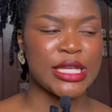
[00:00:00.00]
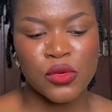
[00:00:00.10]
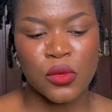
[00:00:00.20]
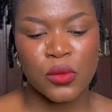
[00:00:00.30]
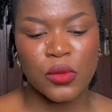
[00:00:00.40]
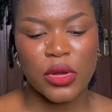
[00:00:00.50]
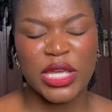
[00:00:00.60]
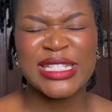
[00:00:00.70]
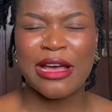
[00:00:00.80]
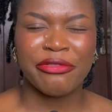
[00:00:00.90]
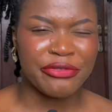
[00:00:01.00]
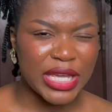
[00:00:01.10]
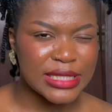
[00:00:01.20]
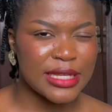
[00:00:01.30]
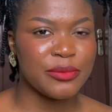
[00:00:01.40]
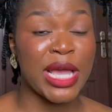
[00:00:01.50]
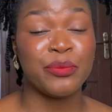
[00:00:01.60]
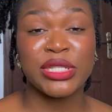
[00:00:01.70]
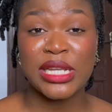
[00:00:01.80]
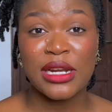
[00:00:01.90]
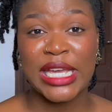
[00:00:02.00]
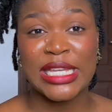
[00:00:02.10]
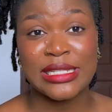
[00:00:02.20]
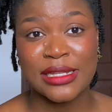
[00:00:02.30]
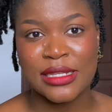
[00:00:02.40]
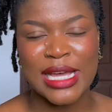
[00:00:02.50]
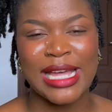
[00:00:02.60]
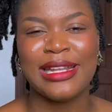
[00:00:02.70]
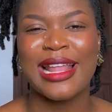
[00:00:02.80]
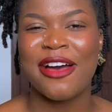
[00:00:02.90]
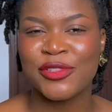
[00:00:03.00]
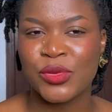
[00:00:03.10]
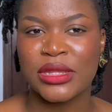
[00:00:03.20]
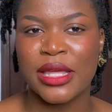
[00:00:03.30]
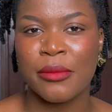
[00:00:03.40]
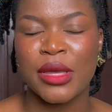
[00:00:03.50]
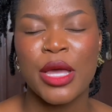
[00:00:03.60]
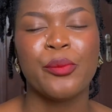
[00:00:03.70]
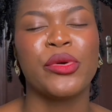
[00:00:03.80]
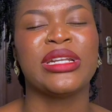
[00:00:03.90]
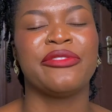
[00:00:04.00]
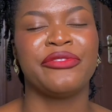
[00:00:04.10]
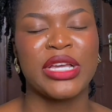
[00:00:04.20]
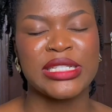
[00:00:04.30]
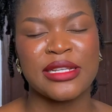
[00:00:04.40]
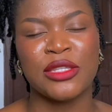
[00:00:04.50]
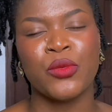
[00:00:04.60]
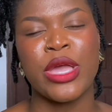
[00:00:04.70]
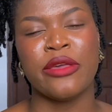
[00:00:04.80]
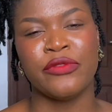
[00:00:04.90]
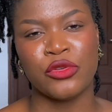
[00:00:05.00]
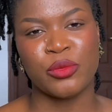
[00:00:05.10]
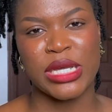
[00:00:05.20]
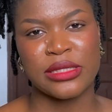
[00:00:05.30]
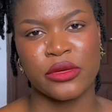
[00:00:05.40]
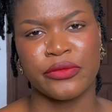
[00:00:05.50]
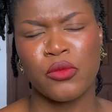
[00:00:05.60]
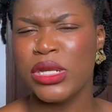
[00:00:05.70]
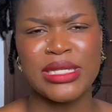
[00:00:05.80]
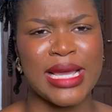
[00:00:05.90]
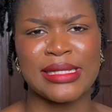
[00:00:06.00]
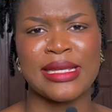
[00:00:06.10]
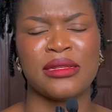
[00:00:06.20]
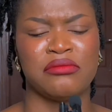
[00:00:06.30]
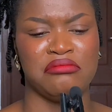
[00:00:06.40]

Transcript: So it affected me. I pretended like it didn't. I laughed with them, but it affected the way I viewed myself. One day I said,